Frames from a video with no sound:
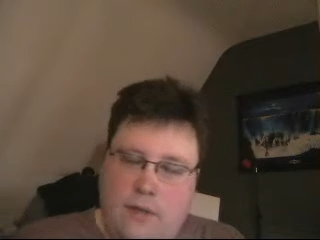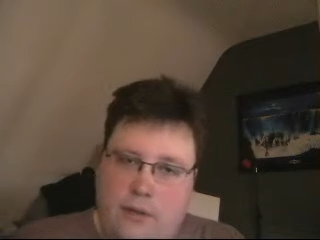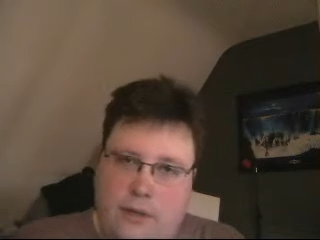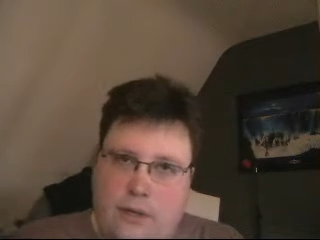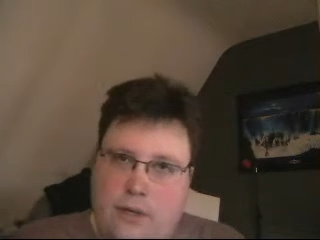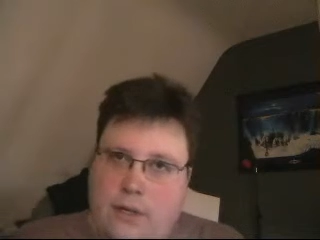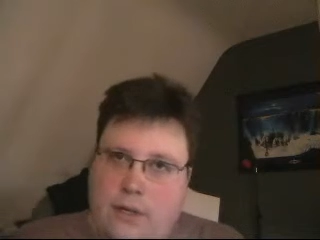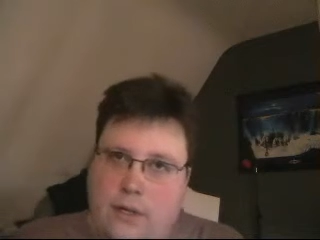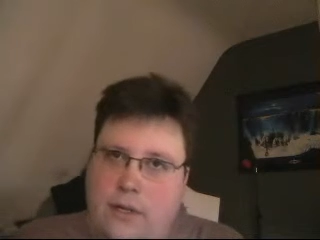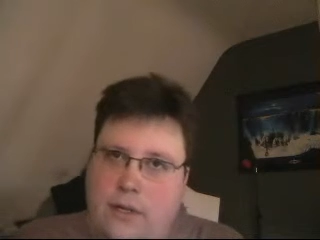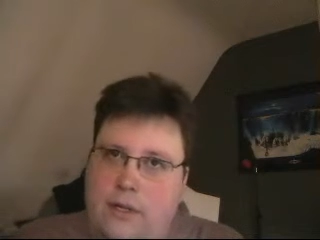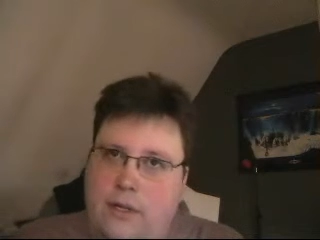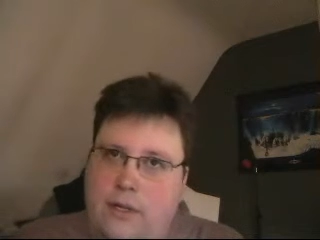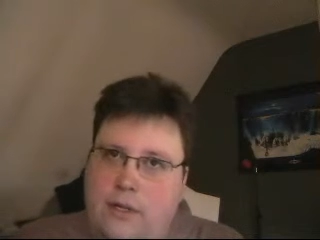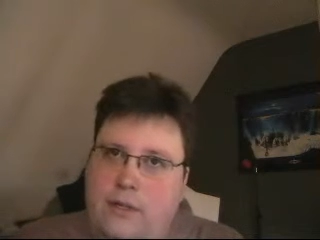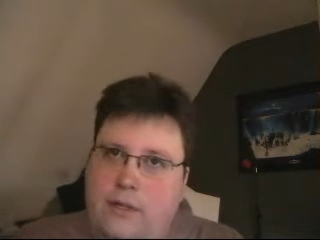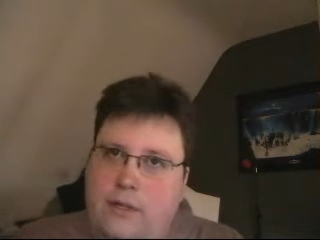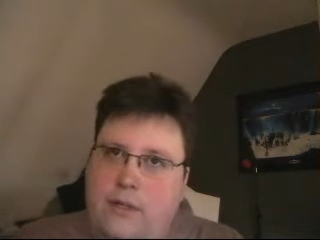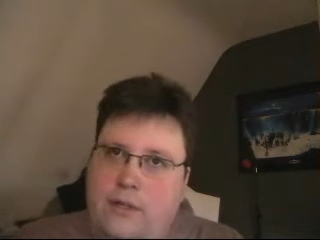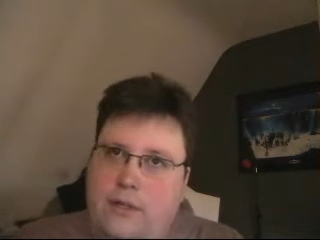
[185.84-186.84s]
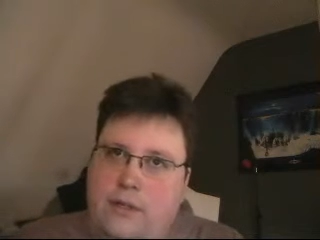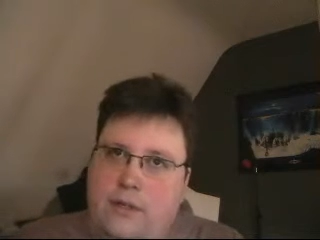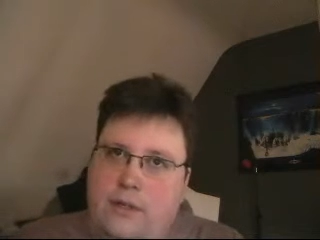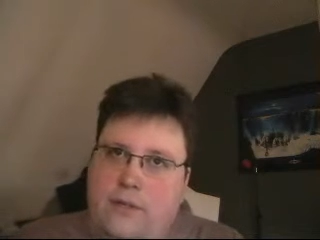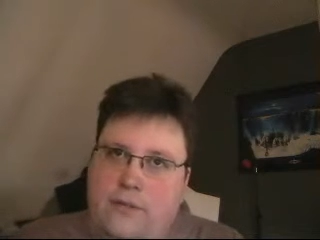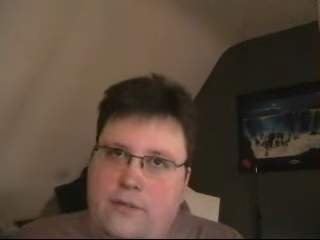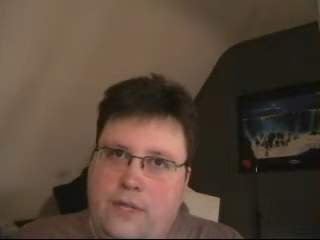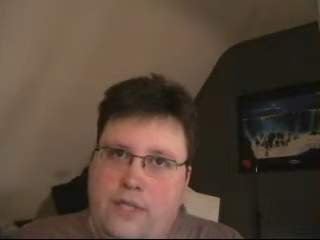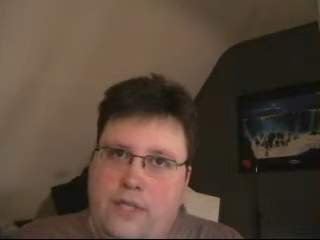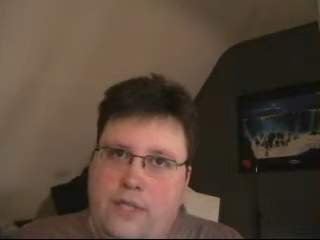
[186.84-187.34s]
the
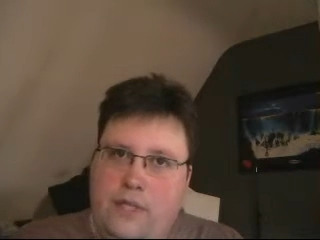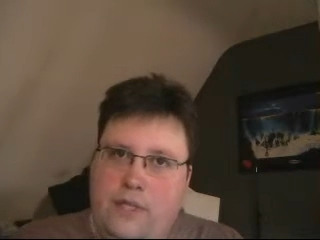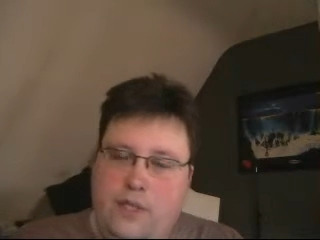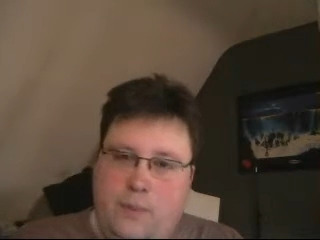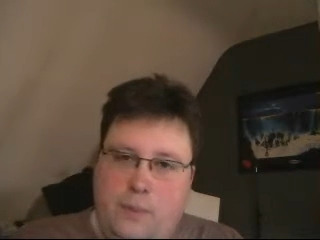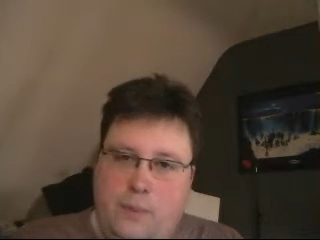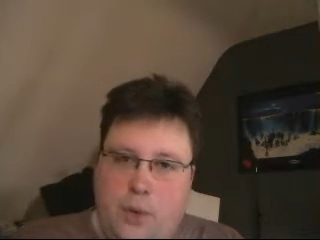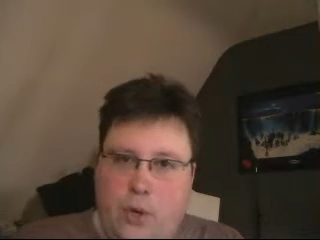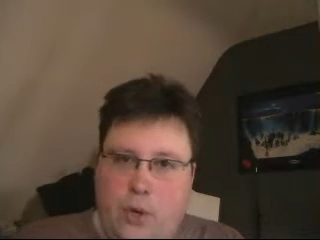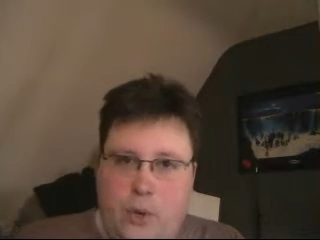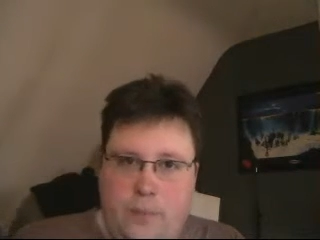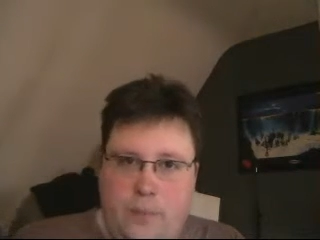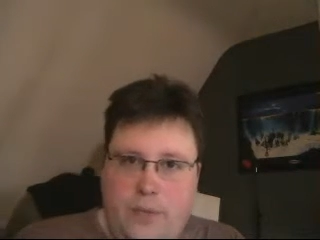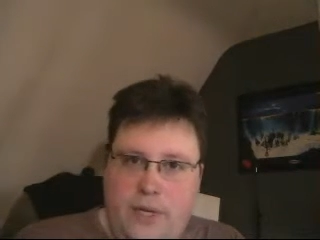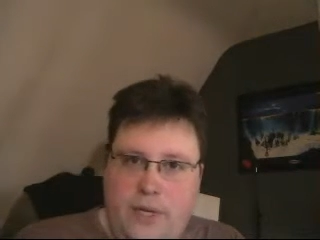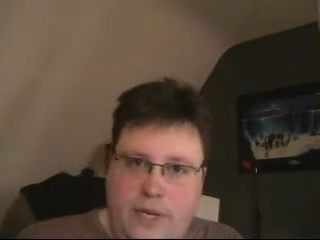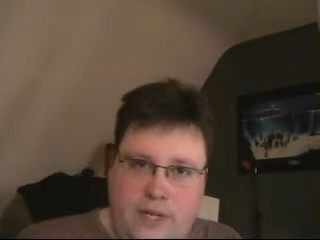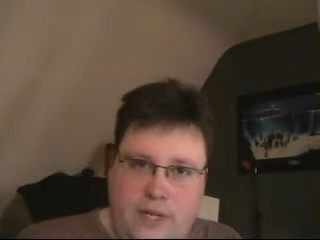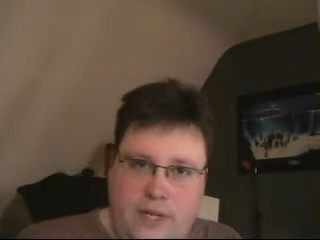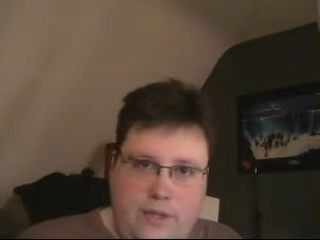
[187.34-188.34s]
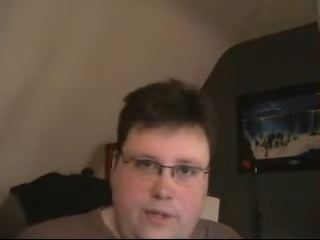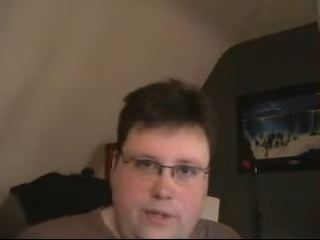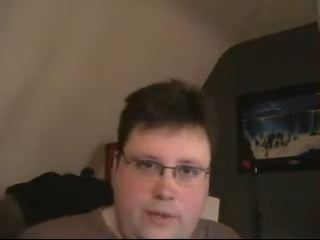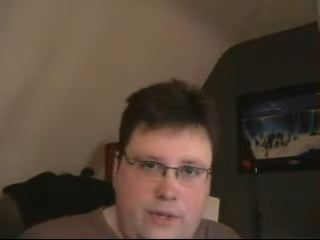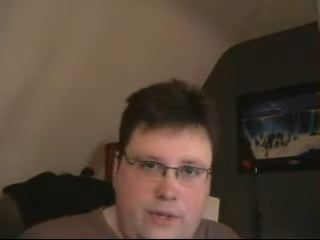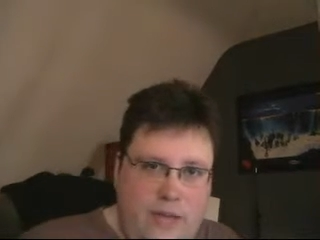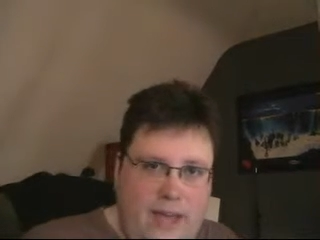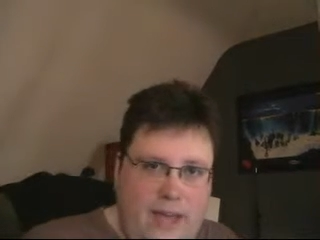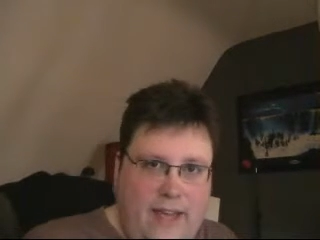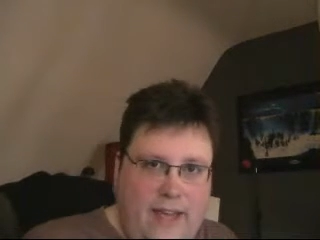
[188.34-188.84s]
fittest sperm into
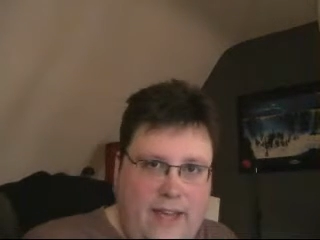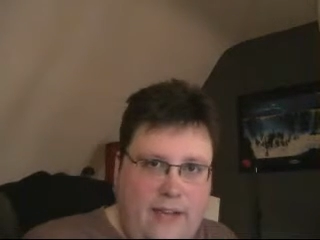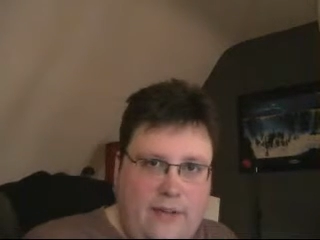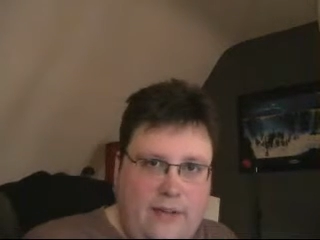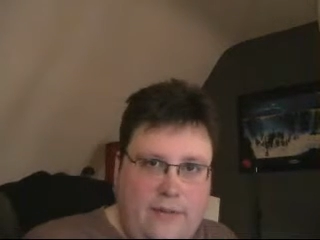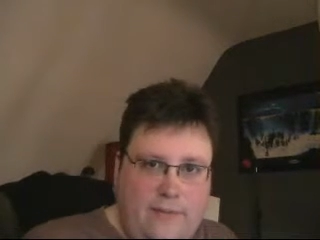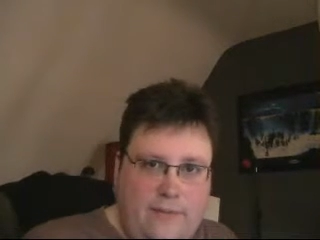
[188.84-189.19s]
the egg.